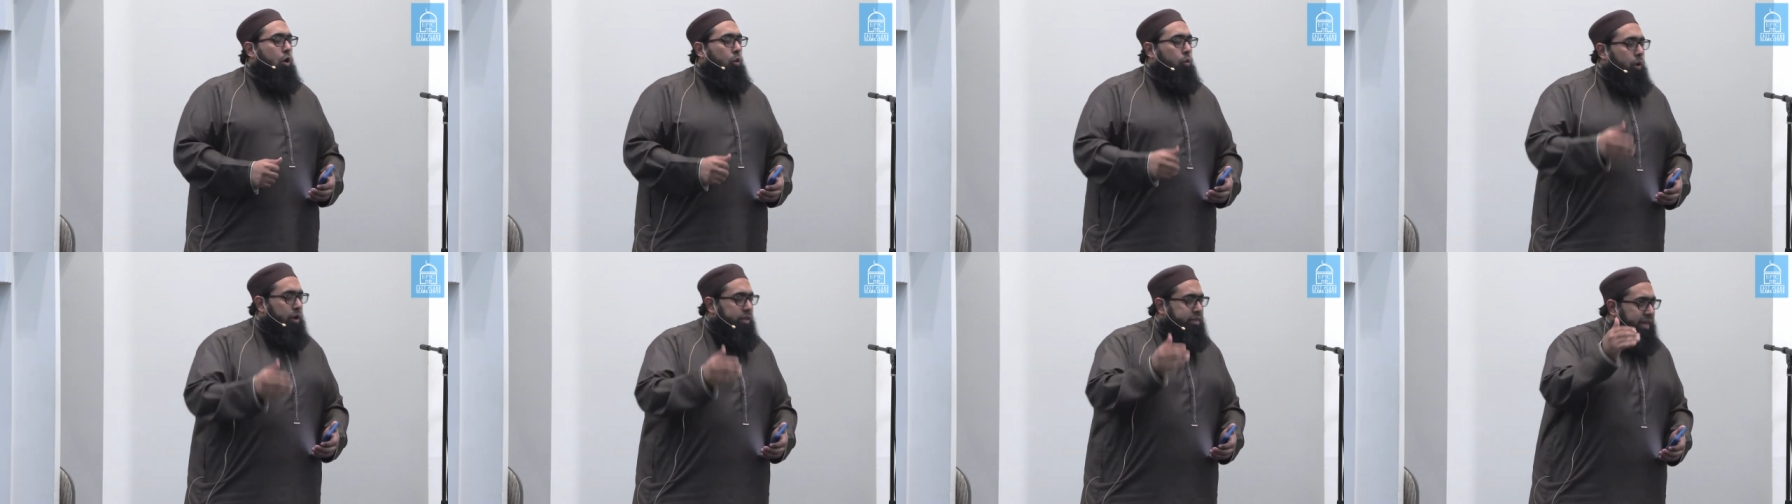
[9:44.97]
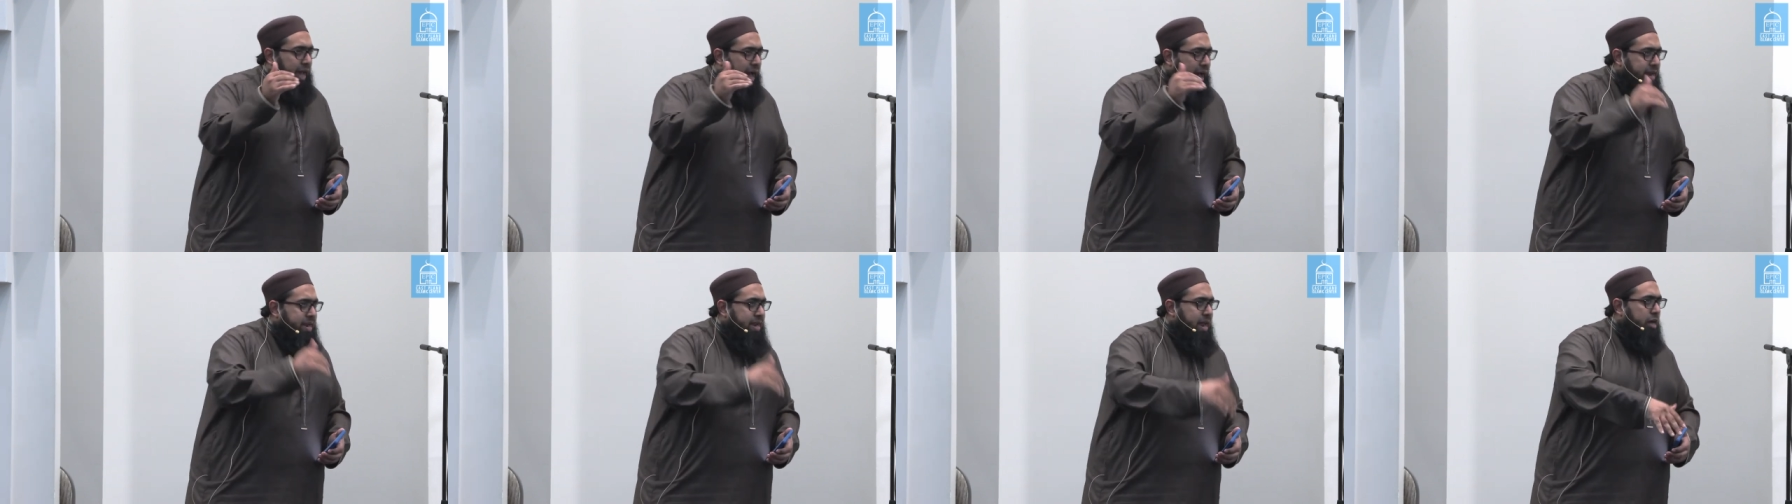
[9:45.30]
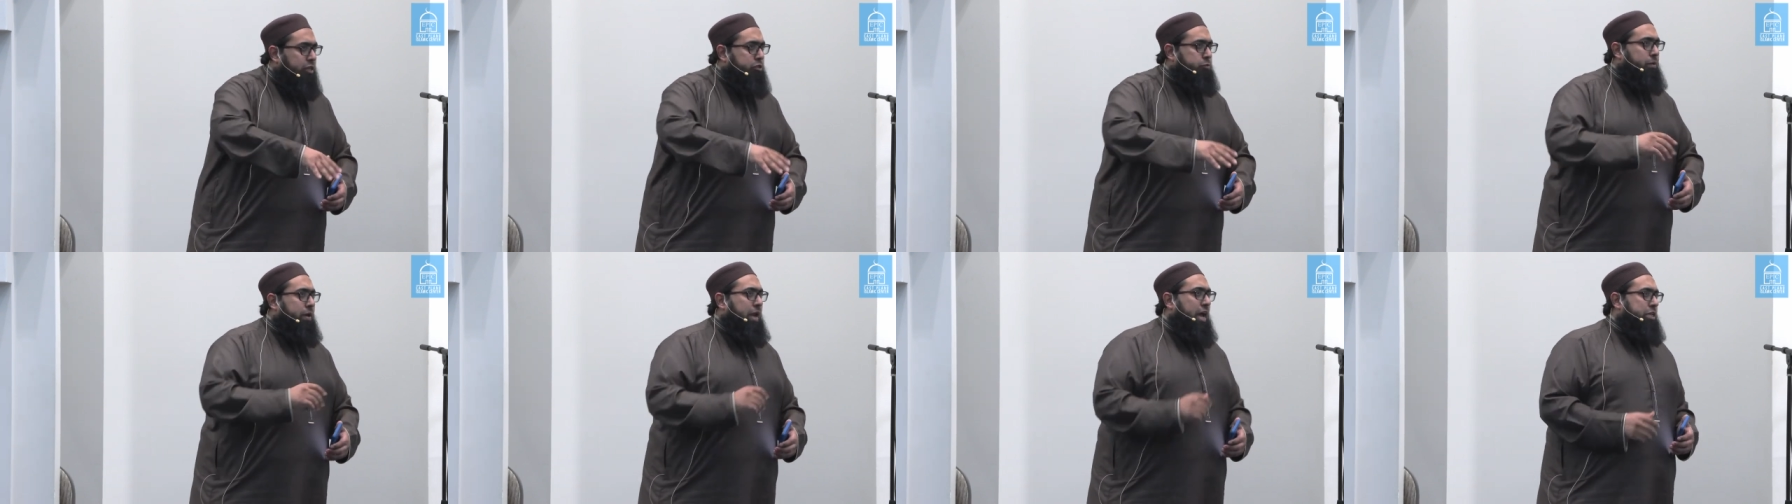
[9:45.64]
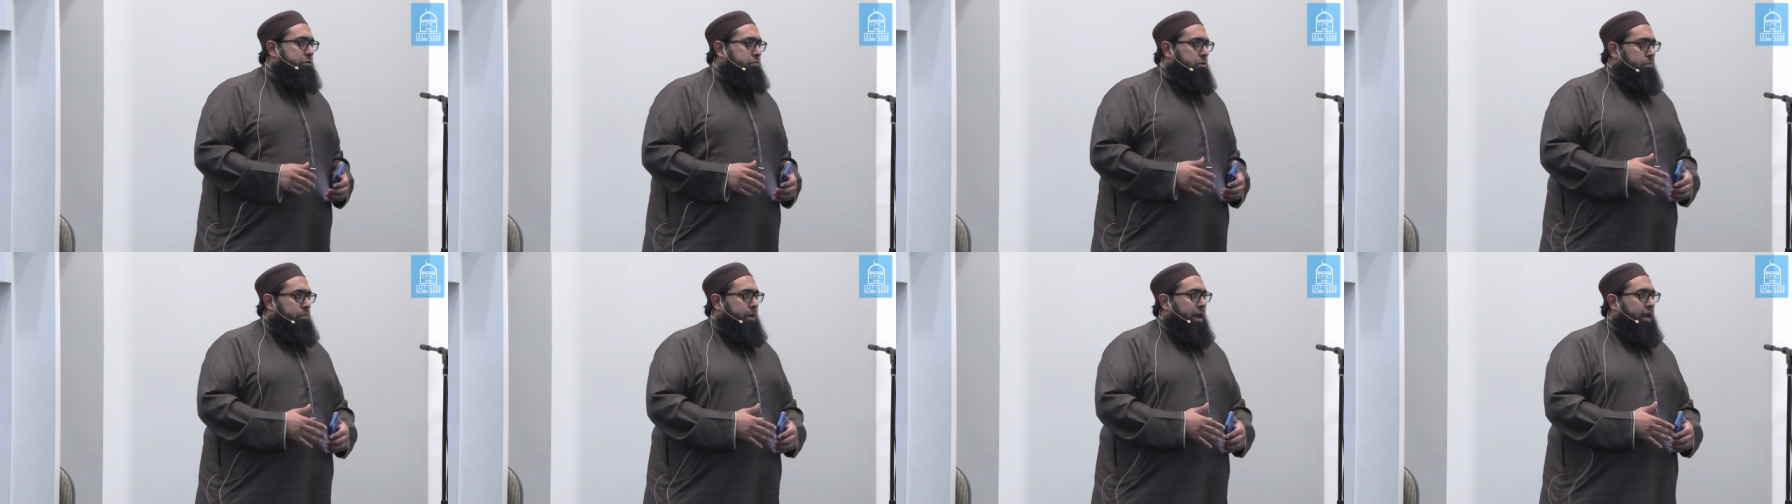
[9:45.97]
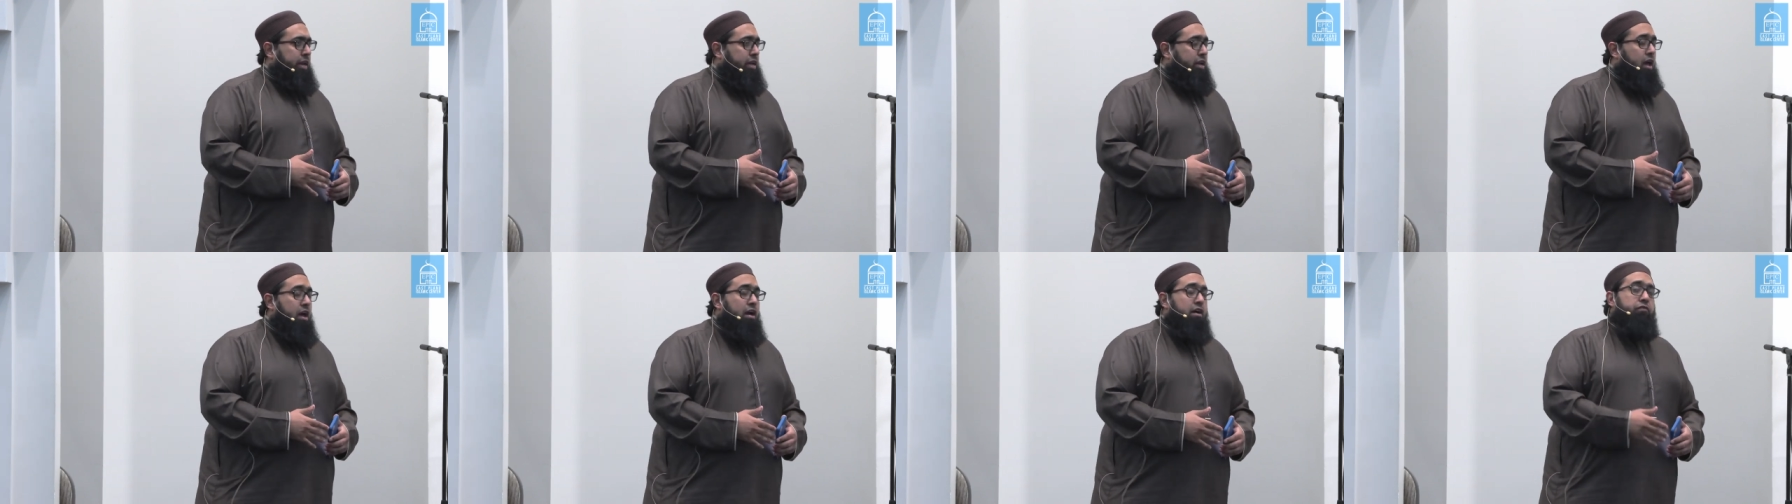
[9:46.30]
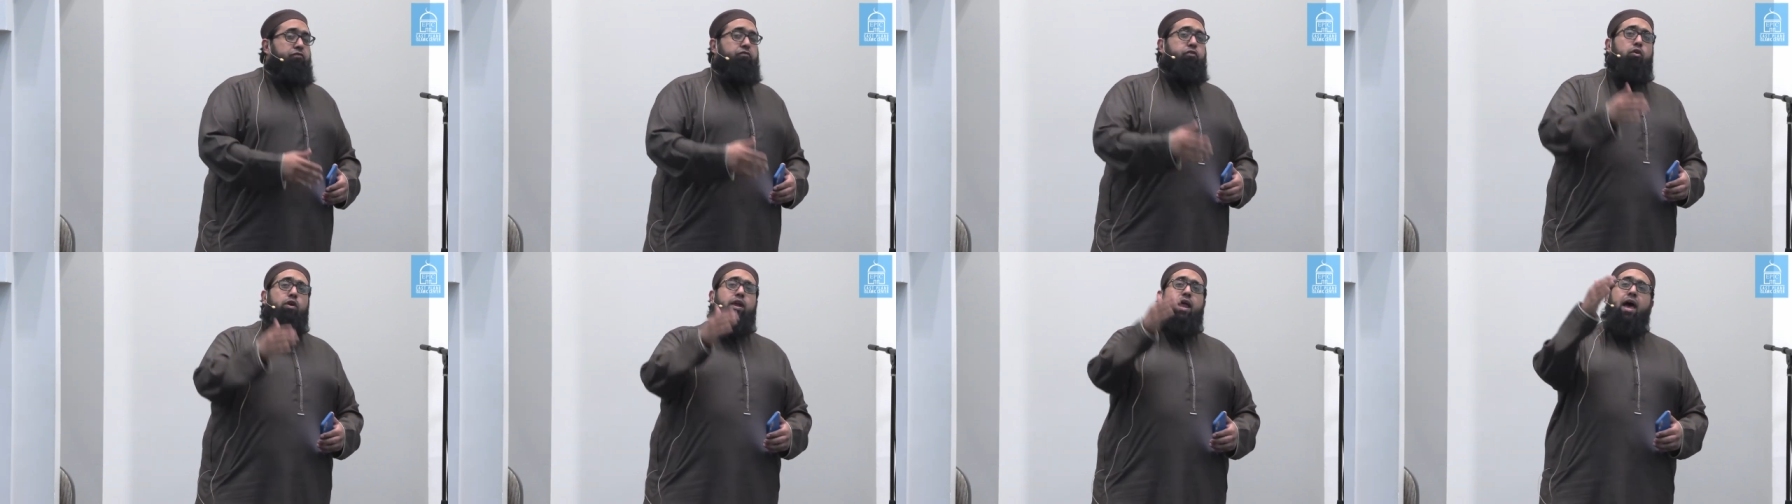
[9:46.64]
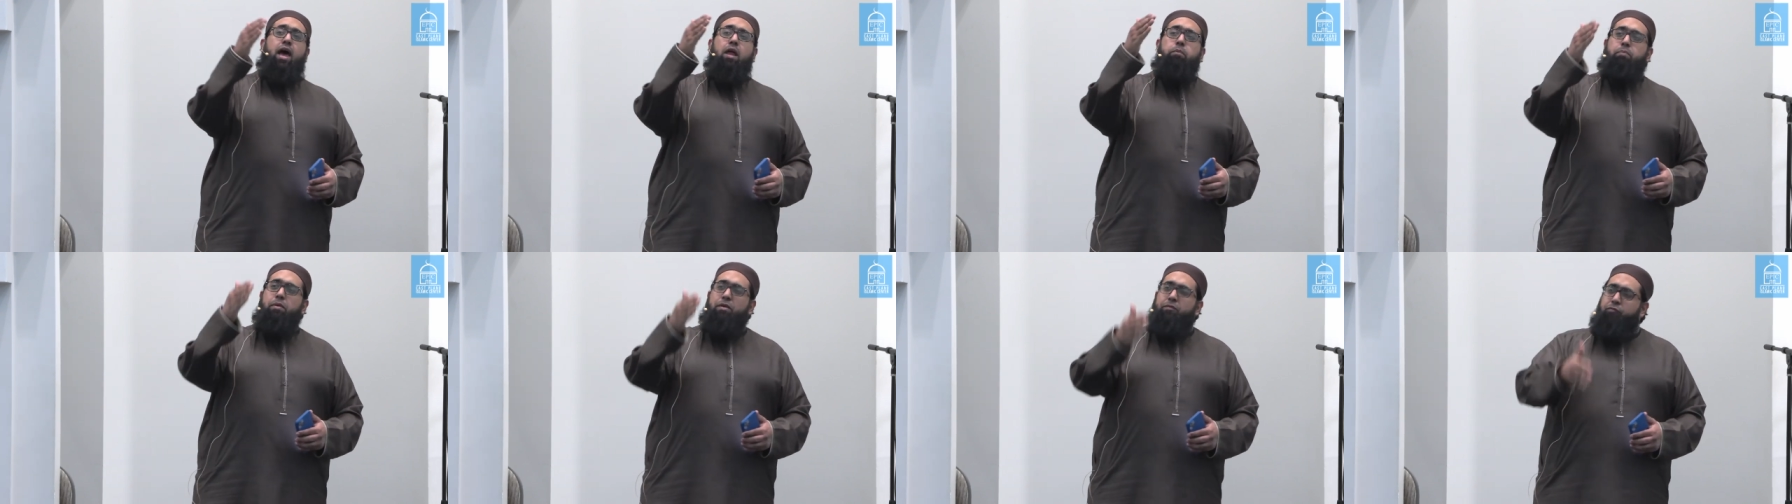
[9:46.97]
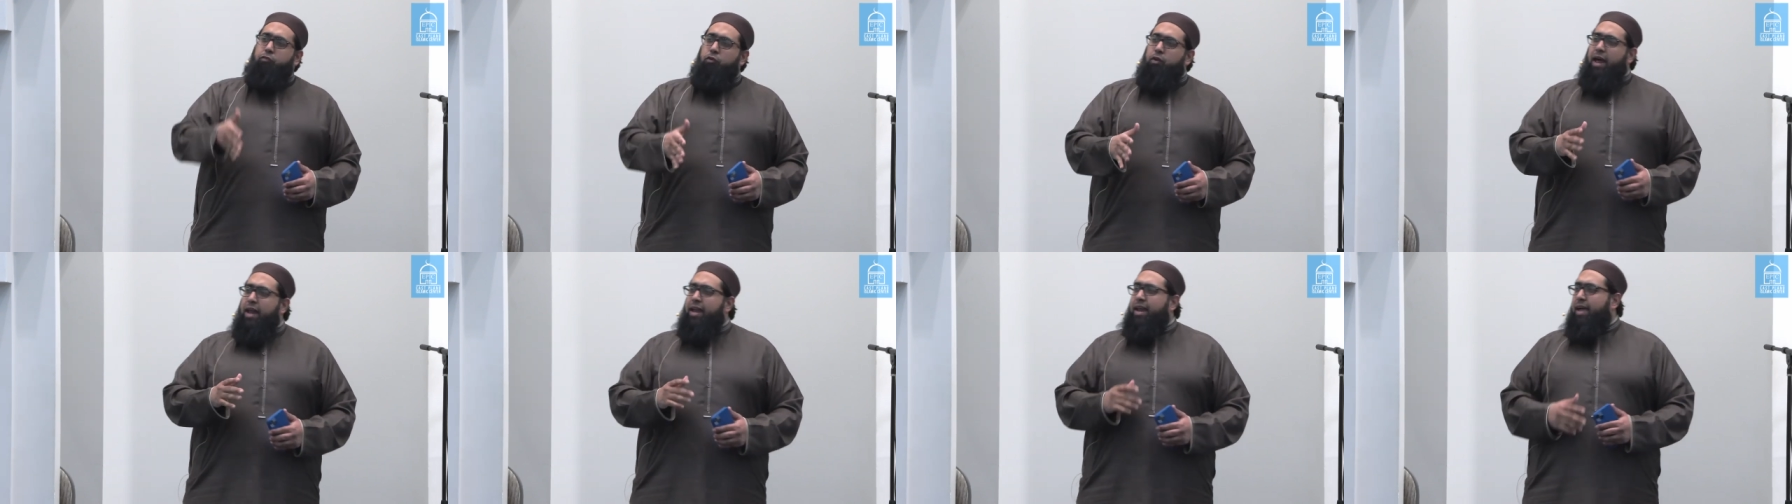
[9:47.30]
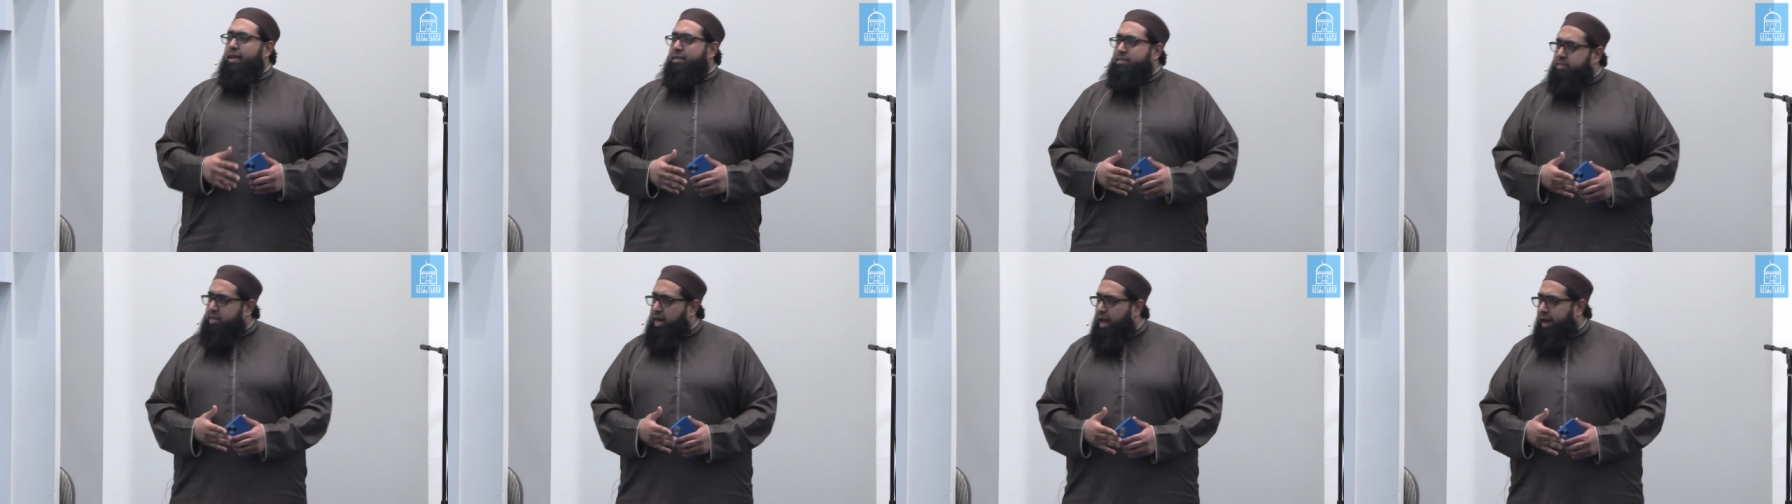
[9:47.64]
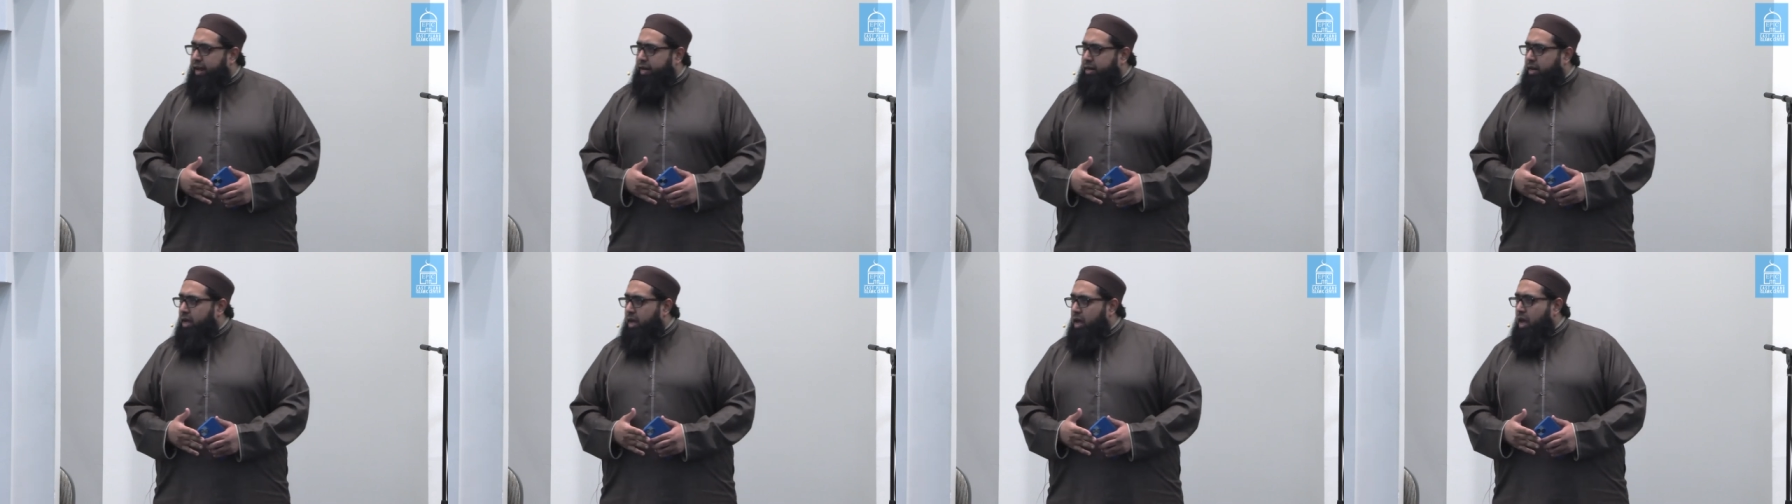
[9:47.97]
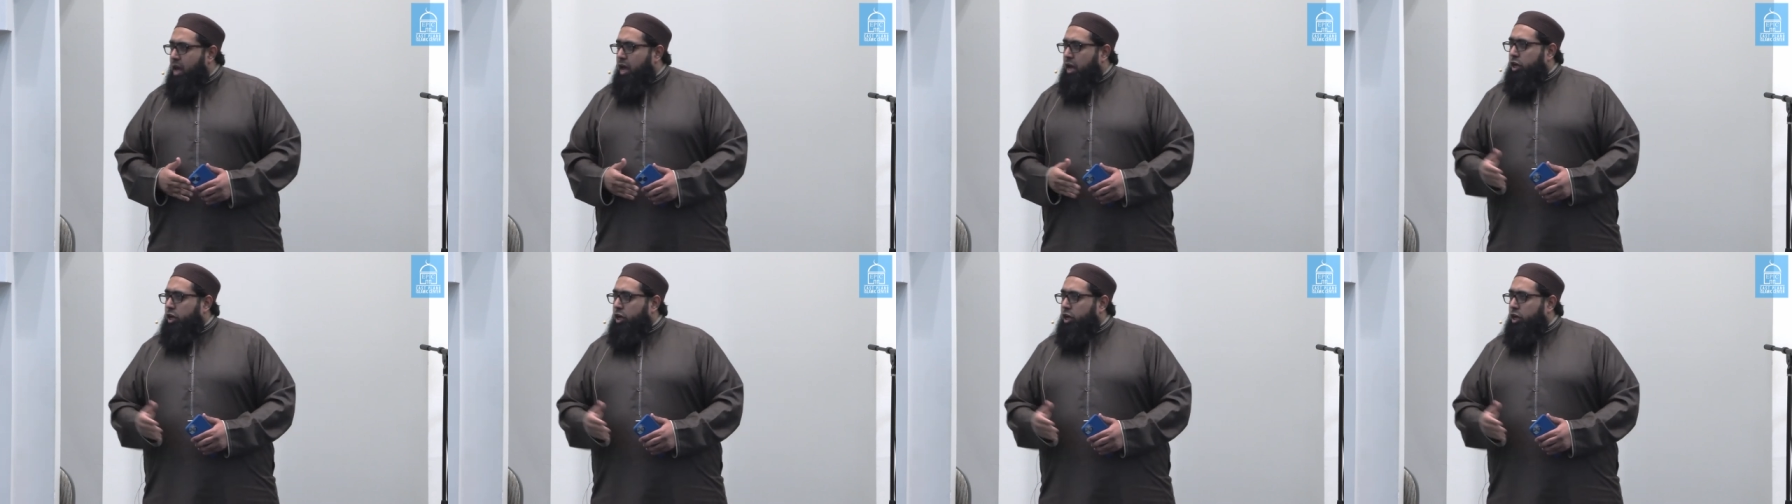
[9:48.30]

when the announcement has been made Fulan bin Fulan has died.